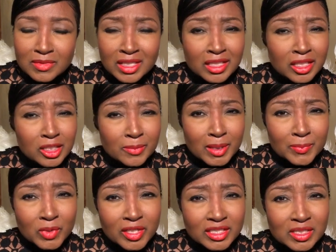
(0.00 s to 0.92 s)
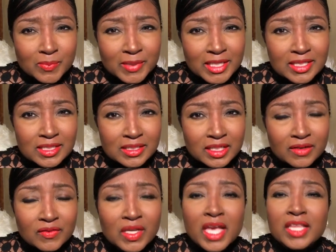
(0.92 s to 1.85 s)
a little bit more
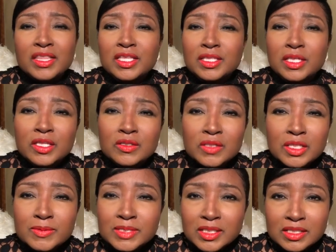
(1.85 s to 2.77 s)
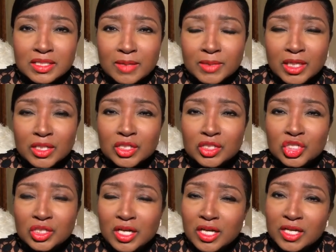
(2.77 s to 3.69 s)
expensive than the other lipsticks I'm gonna
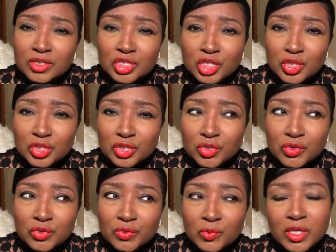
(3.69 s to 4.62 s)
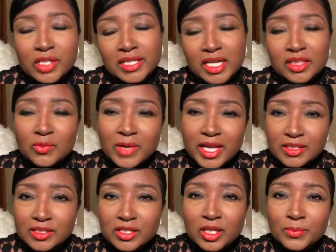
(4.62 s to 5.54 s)
show you. Well, not the
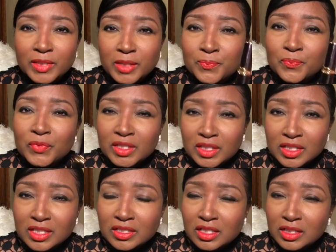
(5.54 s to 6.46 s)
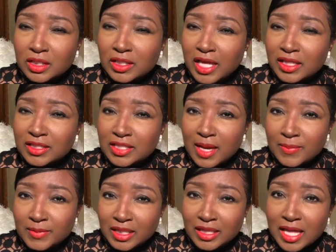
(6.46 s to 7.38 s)
YSL, but this is at the top
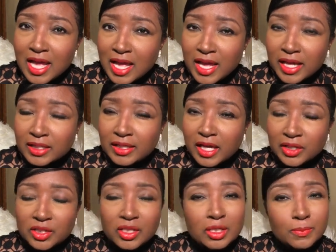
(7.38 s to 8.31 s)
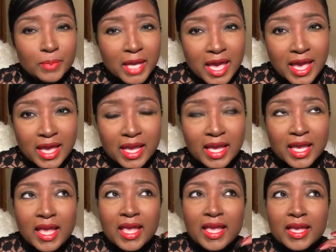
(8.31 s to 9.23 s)
of the line. Now, you're gonna pay.
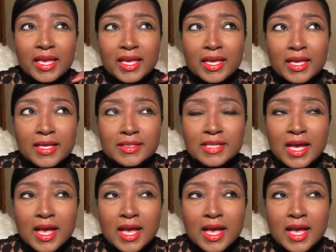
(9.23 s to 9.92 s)
And,